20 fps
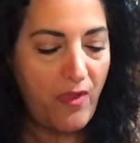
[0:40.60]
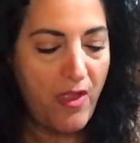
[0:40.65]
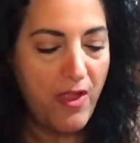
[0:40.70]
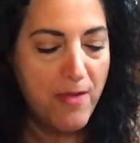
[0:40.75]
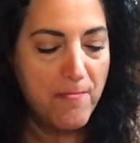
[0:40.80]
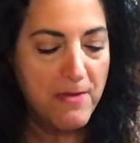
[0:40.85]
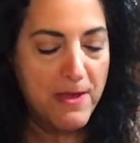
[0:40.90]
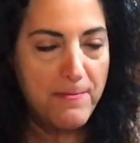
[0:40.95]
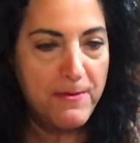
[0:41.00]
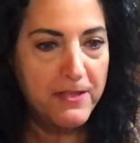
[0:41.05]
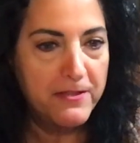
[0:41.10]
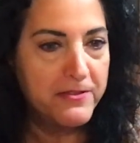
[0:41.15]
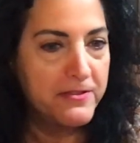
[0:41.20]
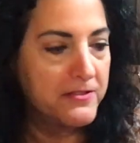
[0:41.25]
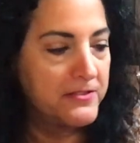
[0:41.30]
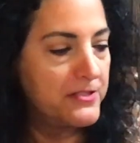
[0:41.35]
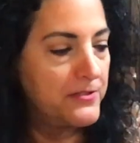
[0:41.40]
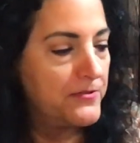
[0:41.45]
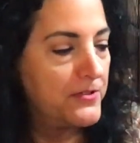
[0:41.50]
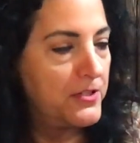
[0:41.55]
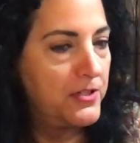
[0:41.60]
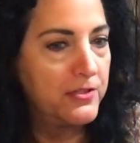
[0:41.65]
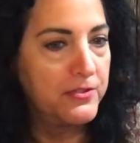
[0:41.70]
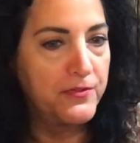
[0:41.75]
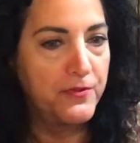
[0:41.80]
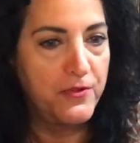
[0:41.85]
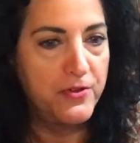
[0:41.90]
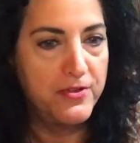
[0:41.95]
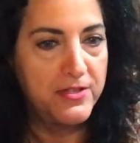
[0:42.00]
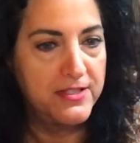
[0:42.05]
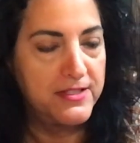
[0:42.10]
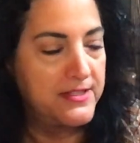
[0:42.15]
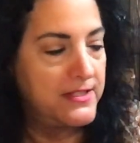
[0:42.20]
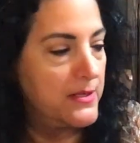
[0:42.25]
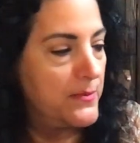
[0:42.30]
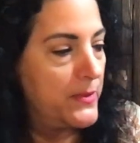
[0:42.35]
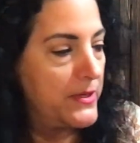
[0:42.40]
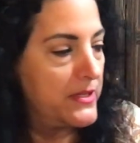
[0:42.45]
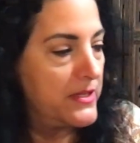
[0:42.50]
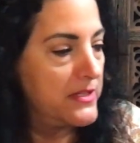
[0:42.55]
Maybe a little difficult for you to see,
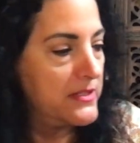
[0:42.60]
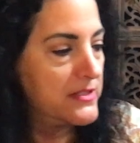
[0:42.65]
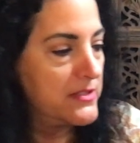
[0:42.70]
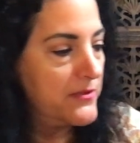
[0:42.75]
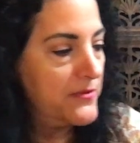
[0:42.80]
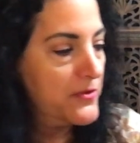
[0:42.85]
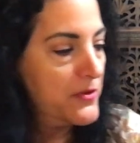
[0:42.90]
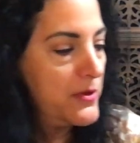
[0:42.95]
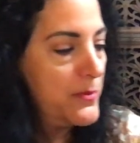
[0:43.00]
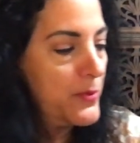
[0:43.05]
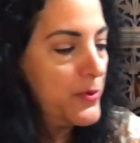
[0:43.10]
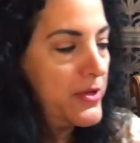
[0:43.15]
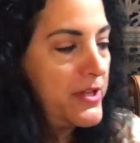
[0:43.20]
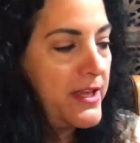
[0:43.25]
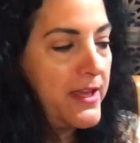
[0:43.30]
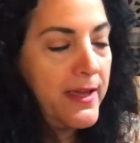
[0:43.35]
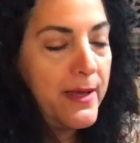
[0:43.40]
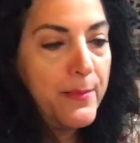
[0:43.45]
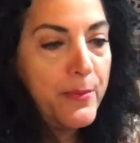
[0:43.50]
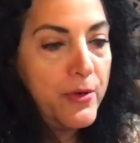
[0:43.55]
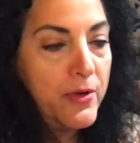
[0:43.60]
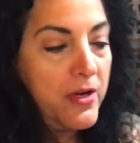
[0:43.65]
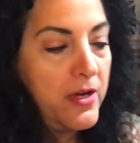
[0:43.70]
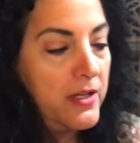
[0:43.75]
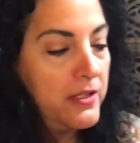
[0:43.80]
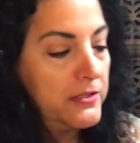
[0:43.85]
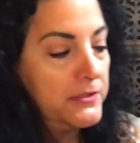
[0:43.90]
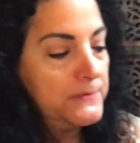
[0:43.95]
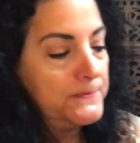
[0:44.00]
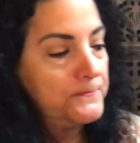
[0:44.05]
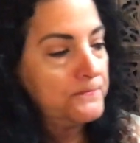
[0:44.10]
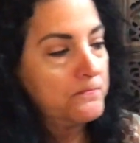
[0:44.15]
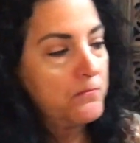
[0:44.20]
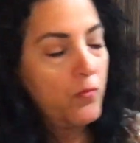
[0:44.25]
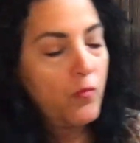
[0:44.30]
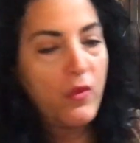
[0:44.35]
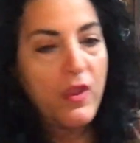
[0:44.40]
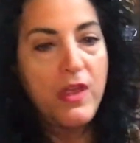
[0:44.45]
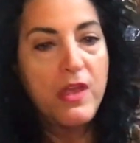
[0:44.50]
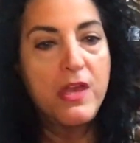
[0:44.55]
but it's a very pretty amber color.
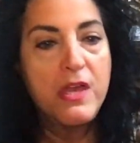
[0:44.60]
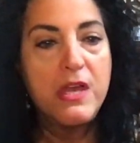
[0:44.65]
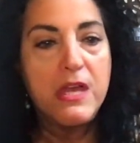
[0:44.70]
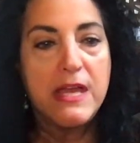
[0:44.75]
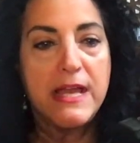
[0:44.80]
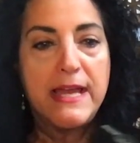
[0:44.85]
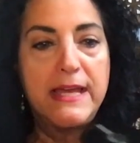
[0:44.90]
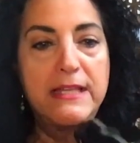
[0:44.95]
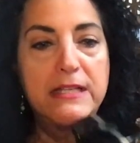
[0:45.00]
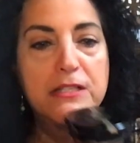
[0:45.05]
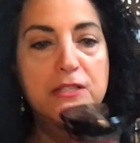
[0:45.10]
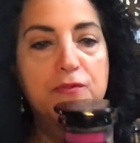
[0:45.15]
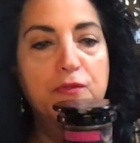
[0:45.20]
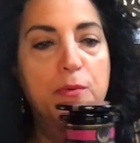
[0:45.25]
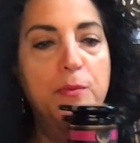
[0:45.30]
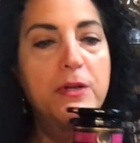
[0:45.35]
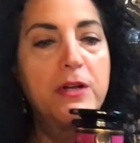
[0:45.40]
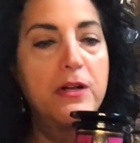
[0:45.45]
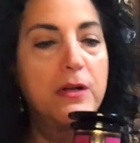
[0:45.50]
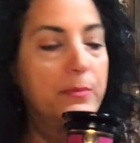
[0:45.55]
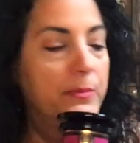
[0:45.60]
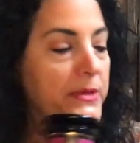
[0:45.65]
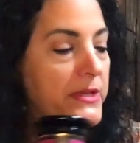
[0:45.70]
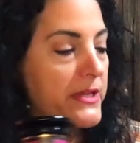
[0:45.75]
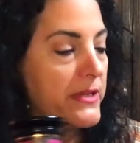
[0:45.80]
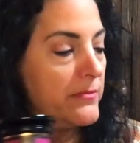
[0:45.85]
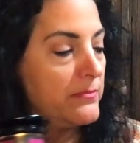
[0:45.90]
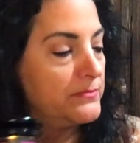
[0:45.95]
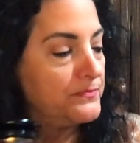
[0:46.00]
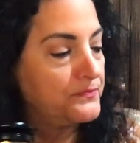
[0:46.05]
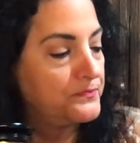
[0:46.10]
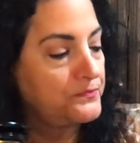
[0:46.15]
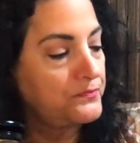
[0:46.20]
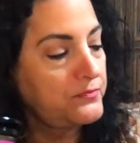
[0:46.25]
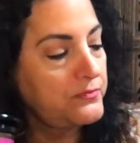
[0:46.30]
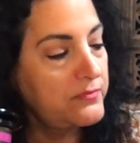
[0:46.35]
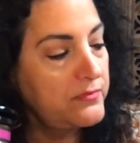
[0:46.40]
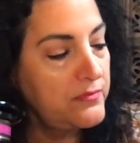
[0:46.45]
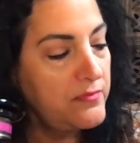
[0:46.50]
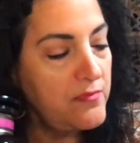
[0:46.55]
And it's from a company
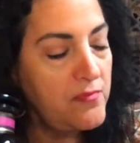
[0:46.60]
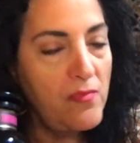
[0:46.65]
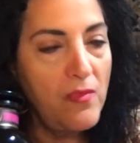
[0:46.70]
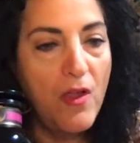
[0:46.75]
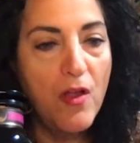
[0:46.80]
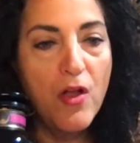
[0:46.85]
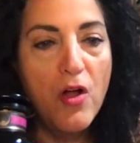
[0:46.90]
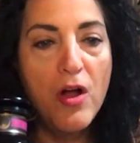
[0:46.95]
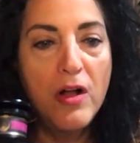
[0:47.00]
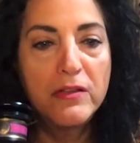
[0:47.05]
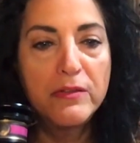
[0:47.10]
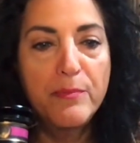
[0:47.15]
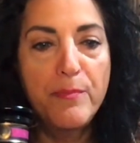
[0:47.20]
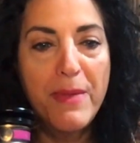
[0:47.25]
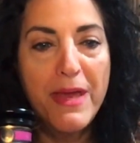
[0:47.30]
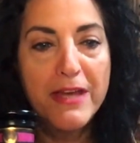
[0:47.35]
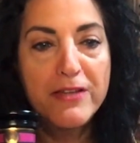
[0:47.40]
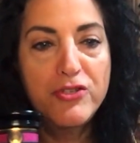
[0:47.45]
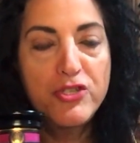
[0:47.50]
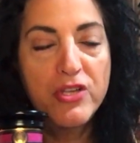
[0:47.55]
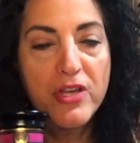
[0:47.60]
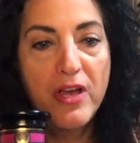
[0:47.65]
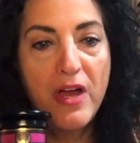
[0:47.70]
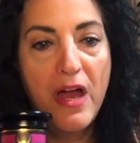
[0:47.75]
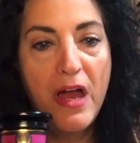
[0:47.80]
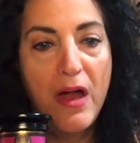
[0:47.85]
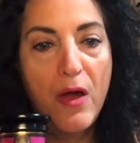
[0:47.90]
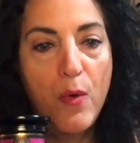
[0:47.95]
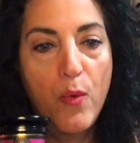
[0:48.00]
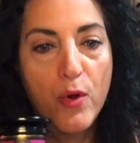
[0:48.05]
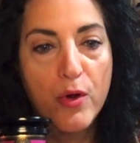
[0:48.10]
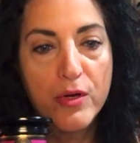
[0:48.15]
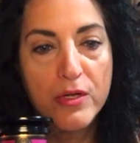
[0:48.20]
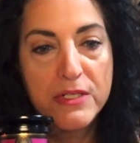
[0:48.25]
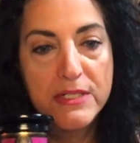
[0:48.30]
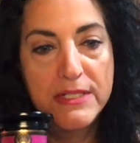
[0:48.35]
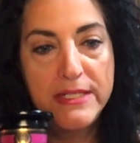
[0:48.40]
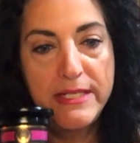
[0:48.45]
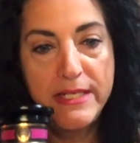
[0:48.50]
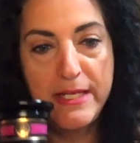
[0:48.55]
called Magic Hour
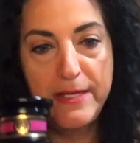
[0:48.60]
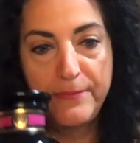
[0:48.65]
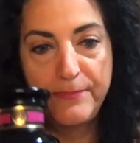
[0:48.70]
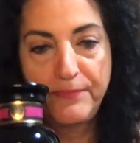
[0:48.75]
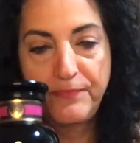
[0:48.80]
Tea.